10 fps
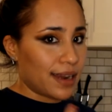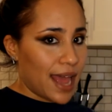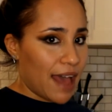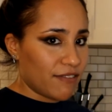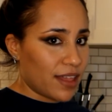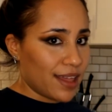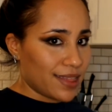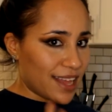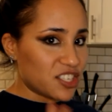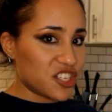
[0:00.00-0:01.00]
then have like
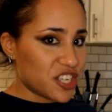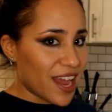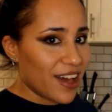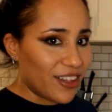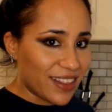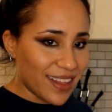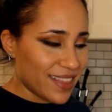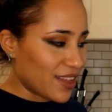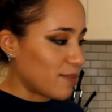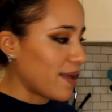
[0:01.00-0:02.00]
that shell
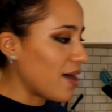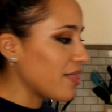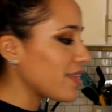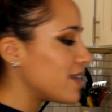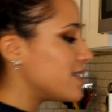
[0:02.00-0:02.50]
in their mouth.